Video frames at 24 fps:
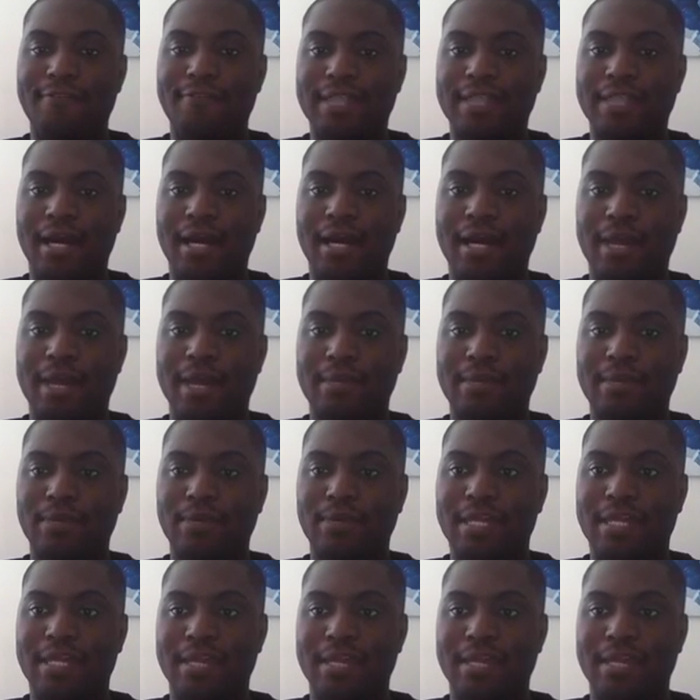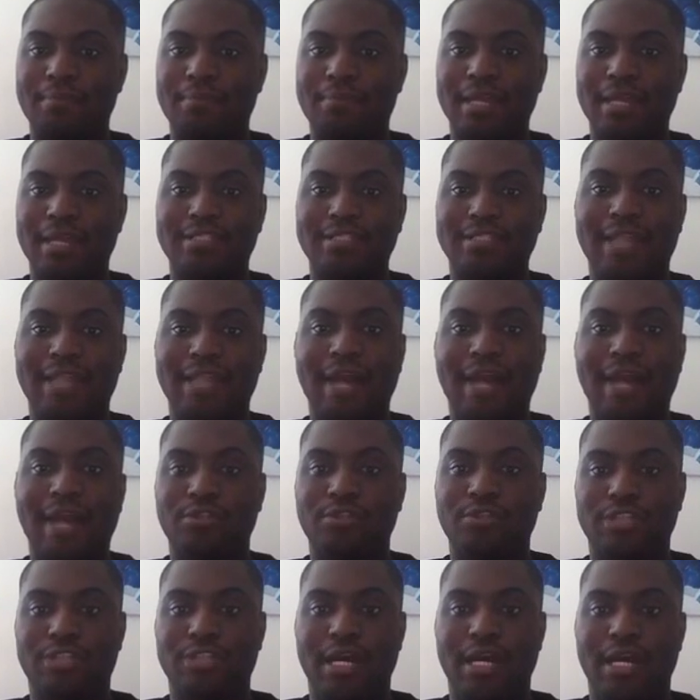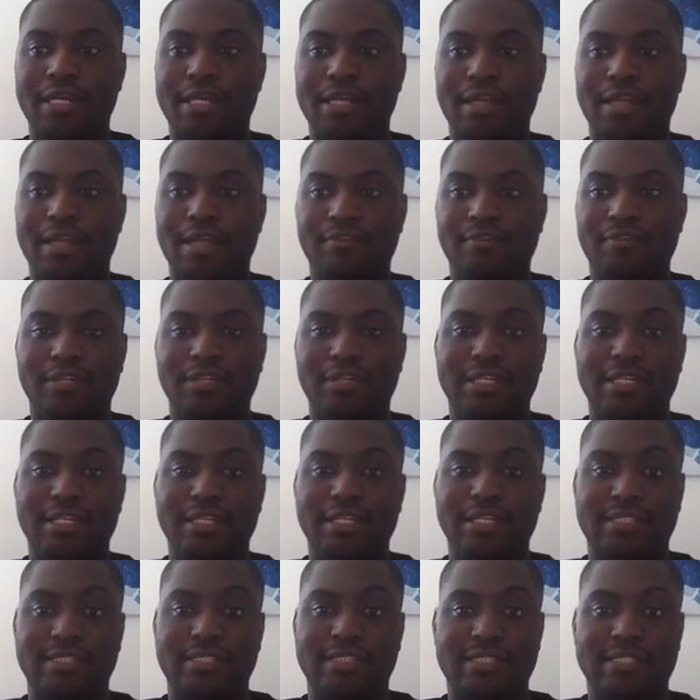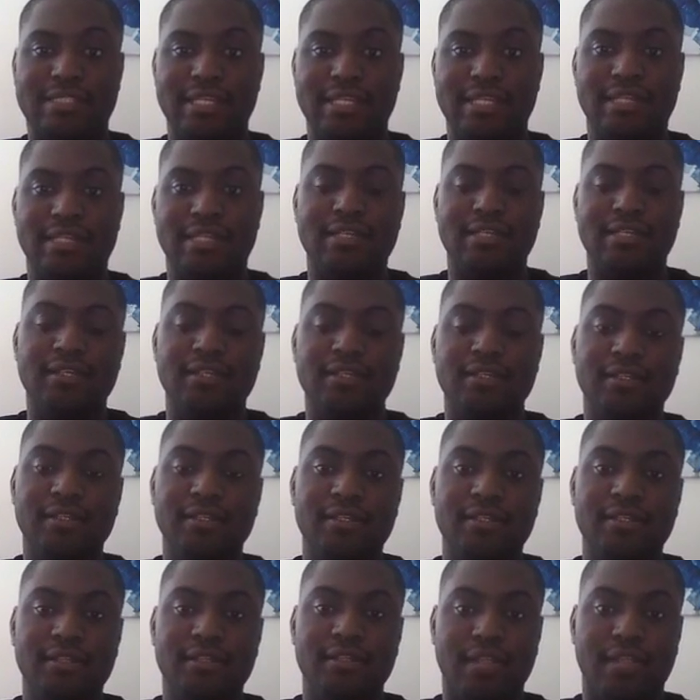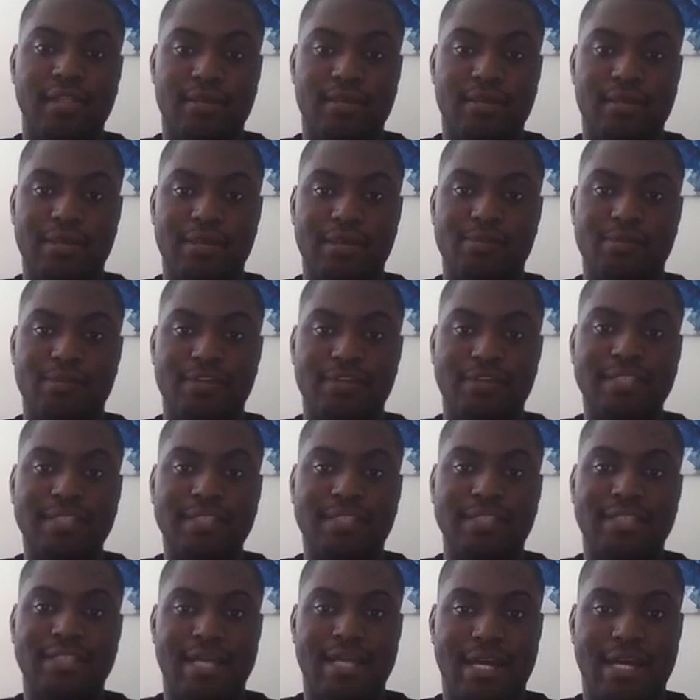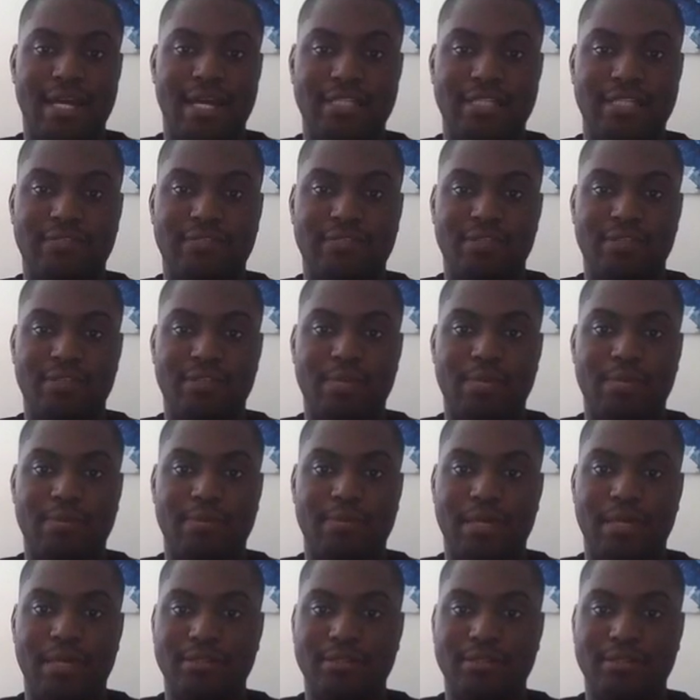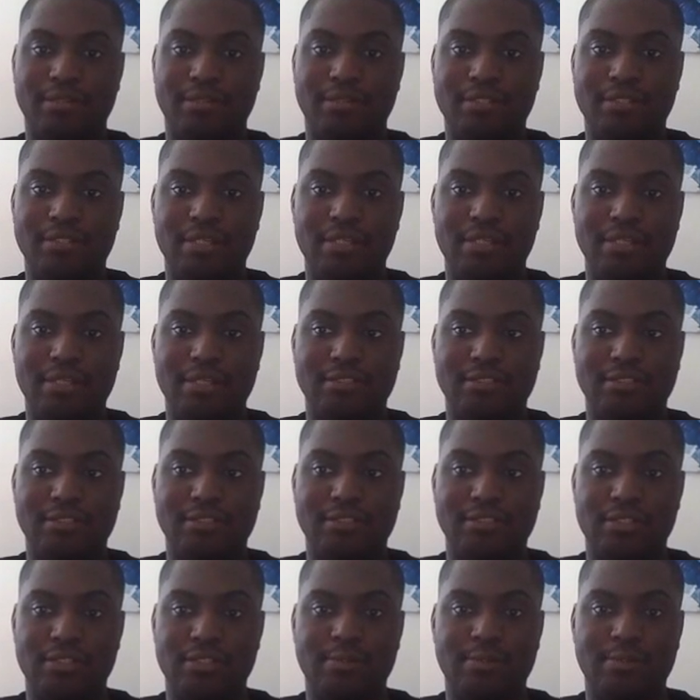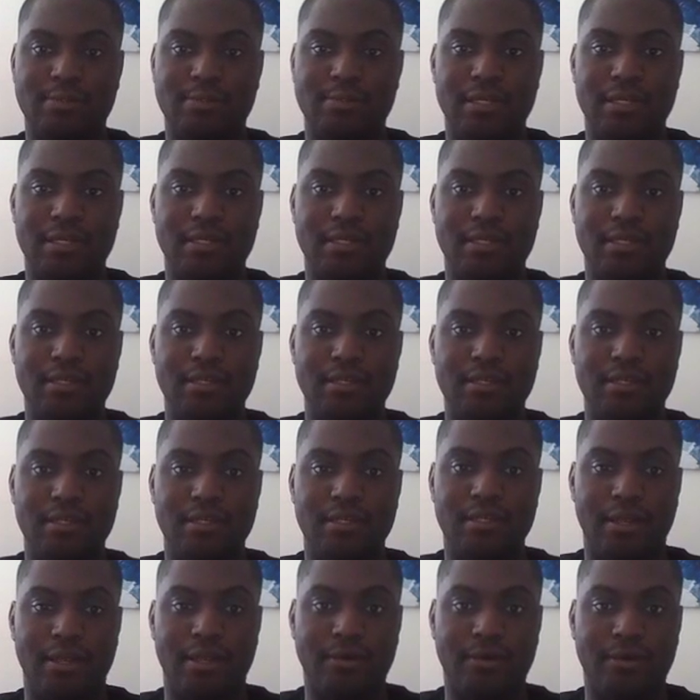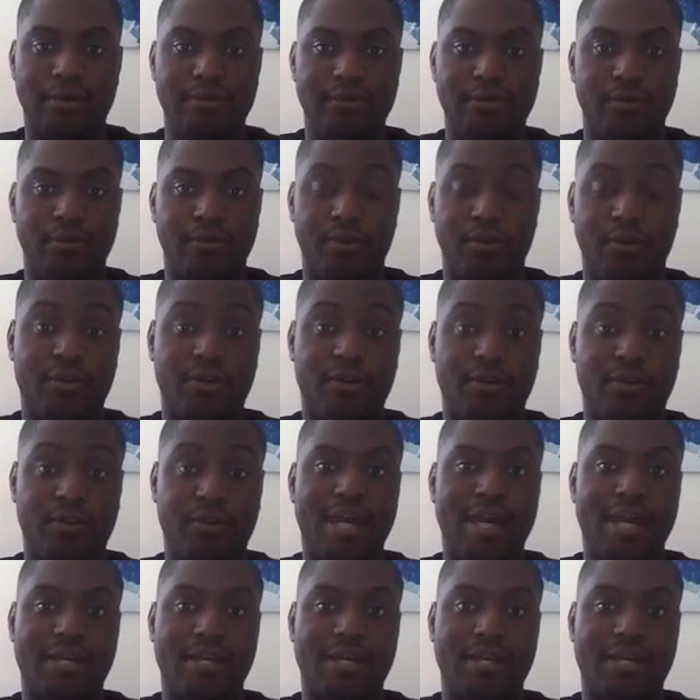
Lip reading: time he would get a big title shot, he didn't succeed. Like when he would face Tanahashi for the big belts, and so to speak, or Okada.